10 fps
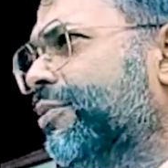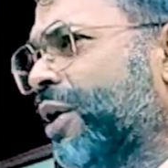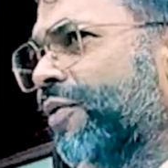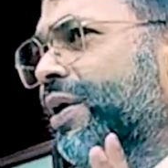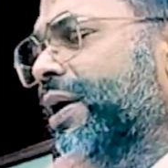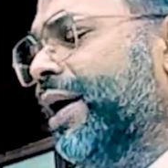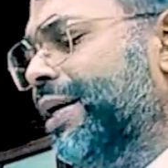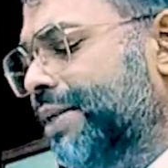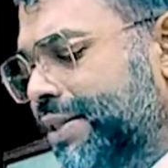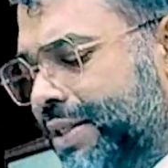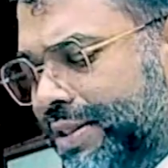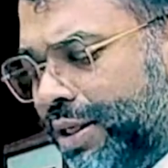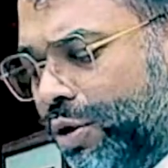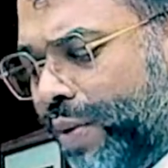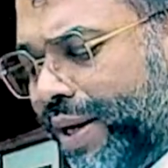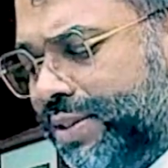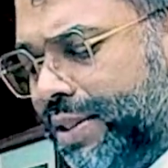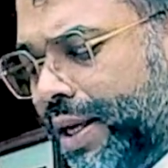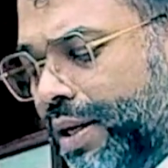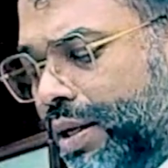one of the agencies in US
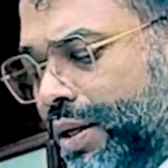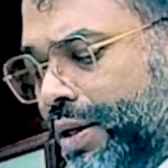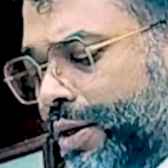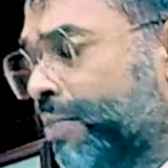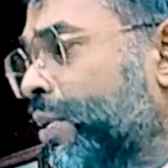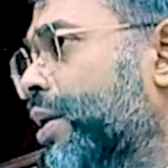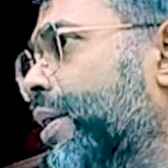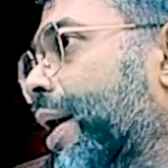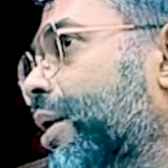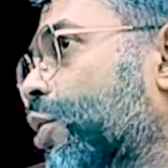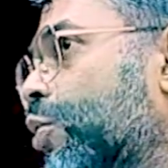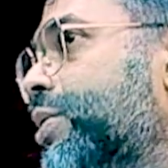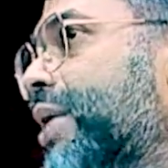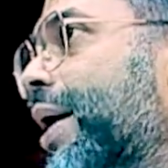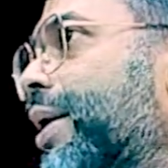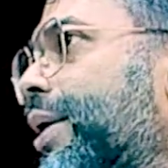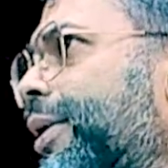that looks at